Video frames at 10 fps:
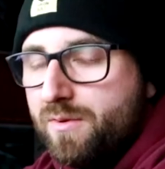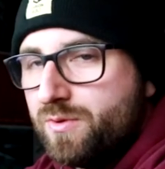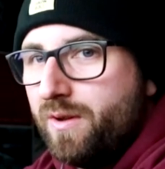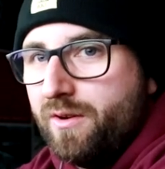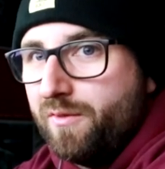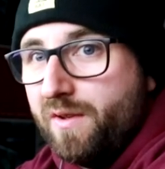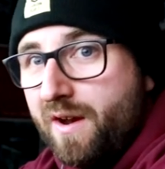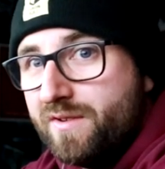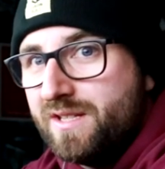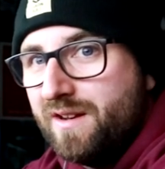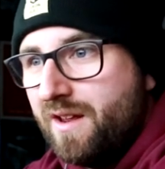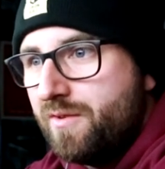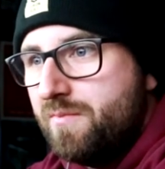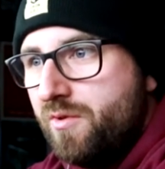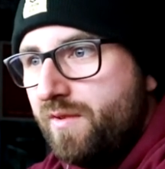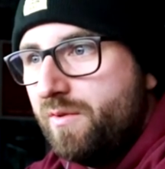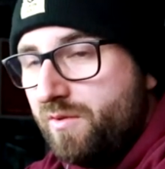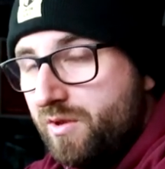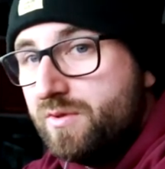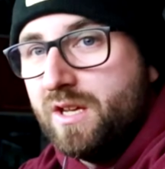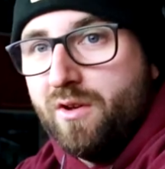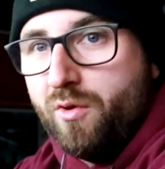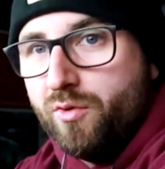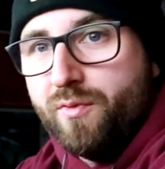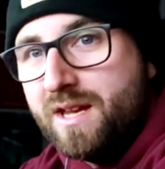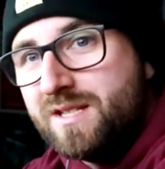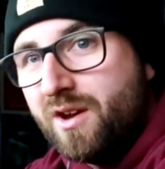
I was wondering if we'd ever see another movie using old race